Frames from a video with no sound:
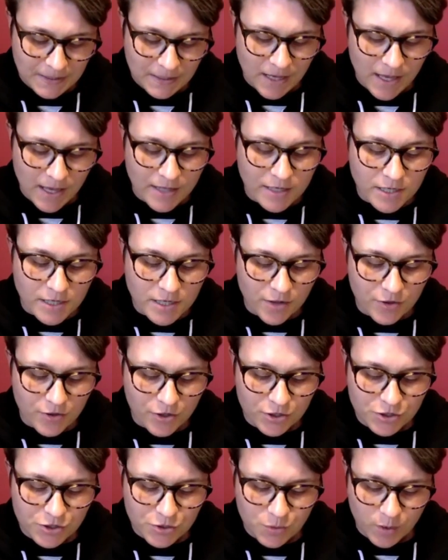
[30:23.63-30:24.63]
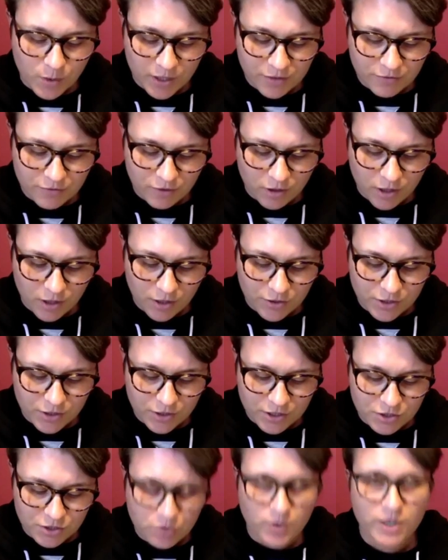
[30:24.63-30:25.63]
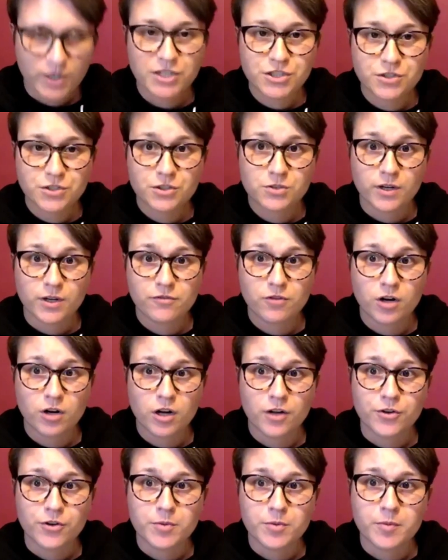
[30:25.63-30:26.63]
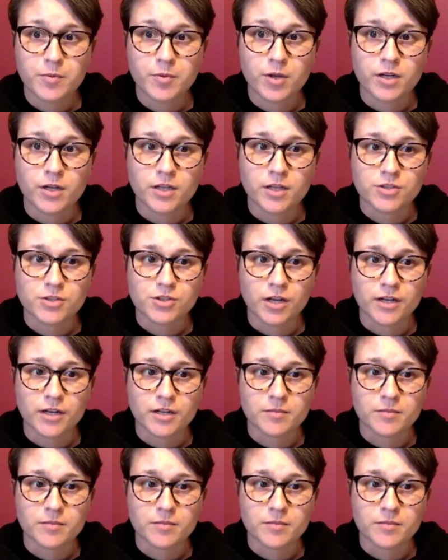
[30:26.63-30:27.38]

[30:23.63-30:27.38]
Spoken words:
and another 2,400 people on electronic